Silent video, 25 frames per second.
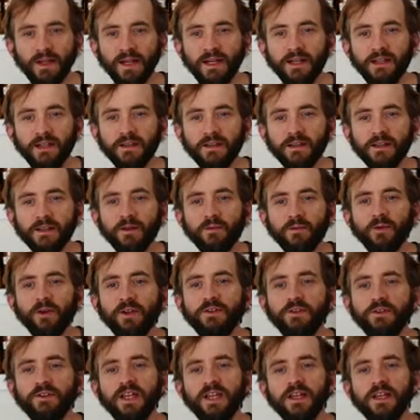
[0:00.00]
Anything
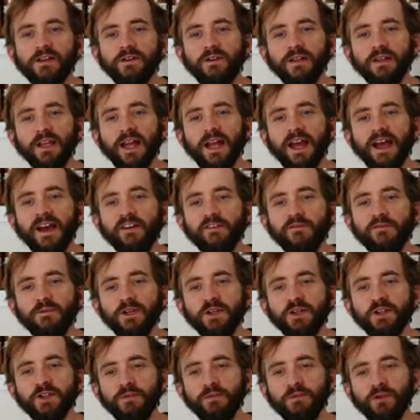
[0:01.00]
where you take only half
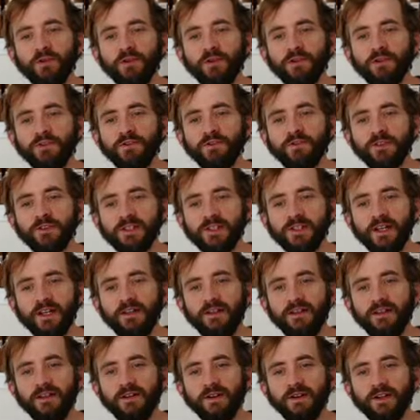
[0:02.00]
measured approach versus
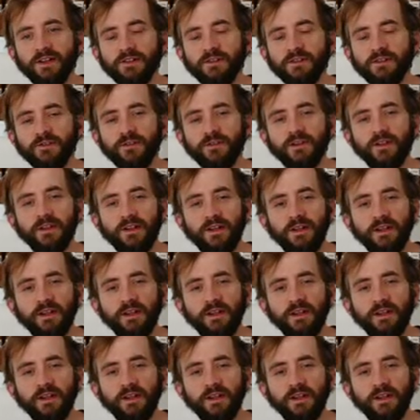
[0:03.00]
tight and aggressive.